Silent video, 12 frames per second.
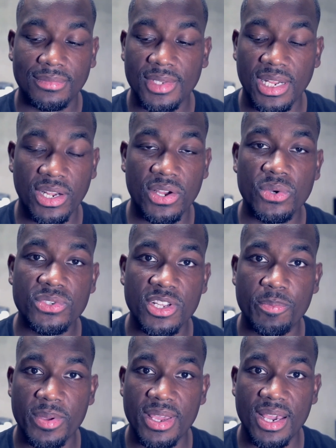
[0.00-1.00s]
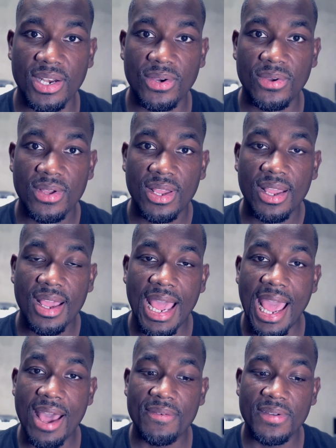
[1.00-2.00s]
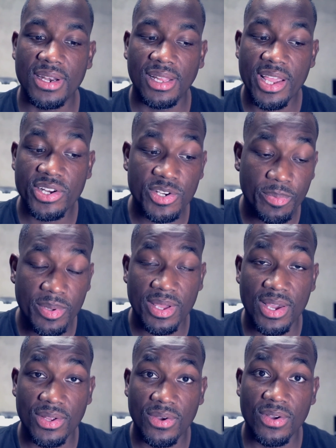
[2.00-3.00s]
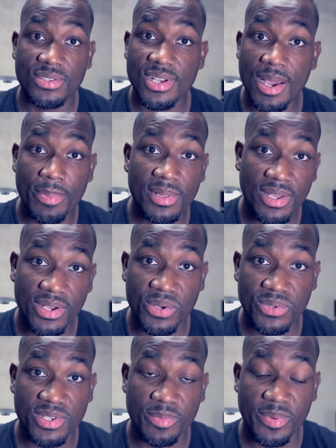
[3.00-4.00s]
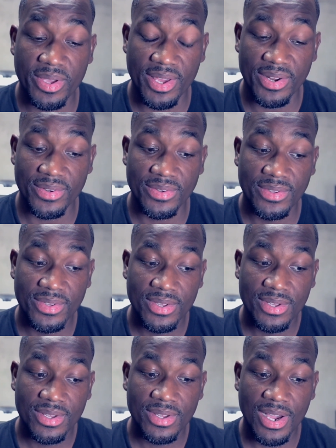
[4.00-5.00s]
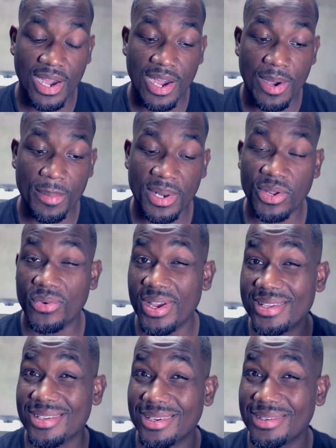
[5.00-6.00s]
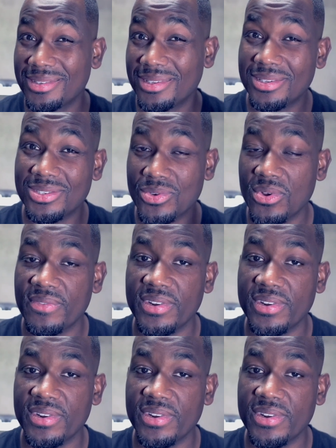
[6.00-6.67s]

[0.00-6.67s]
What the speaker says: an acoustic piano, I have an electric piano on top of the acoustic piano, and it creates a sort of